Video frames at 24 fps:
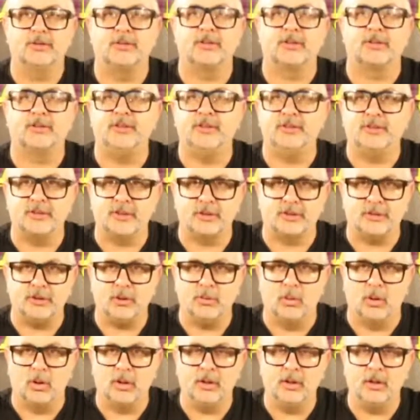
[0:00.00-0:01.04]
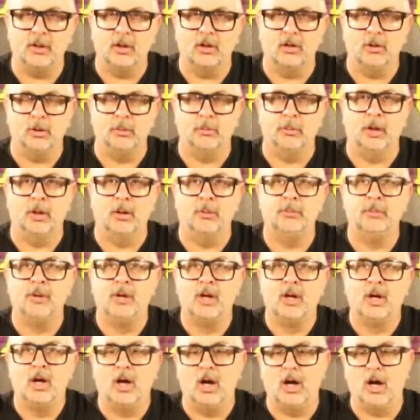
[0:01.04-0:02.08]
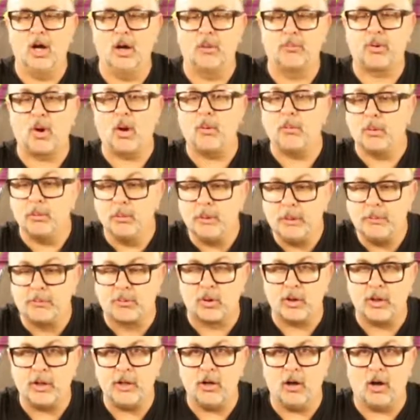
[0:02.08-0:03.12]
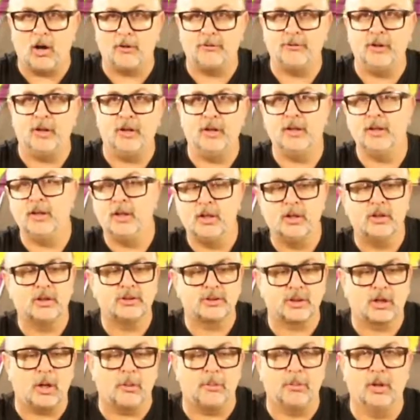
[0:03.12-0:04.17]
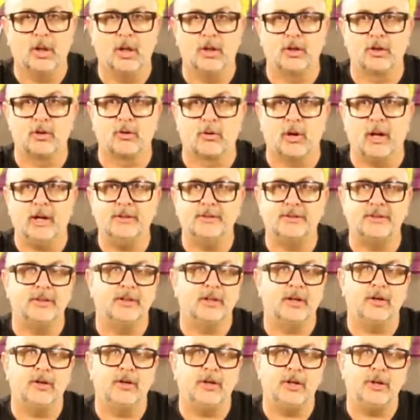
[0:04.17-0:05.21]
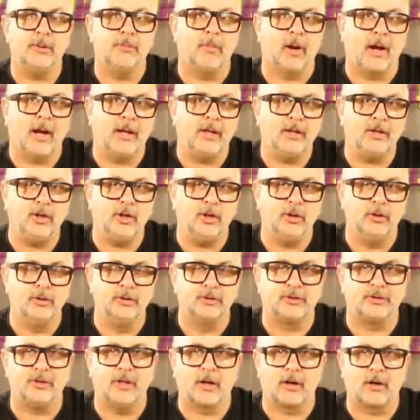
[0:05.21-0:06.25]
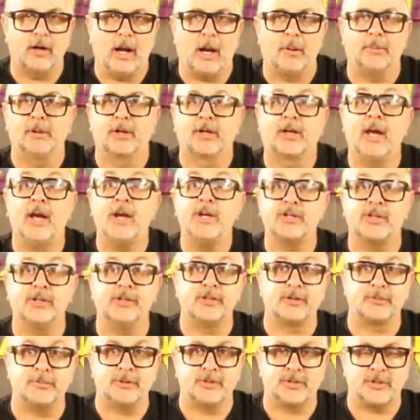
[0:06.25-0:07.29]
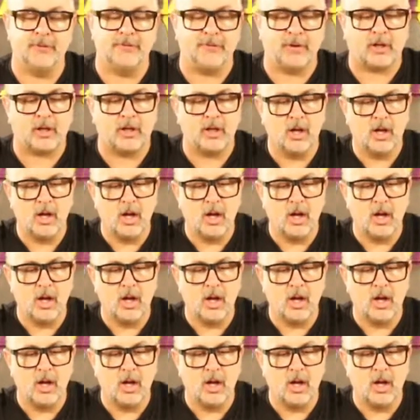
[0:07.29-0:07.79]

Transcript: 6061 aluminum probably pretty often, and then there's a couple other grades in there that you might use that are application specific.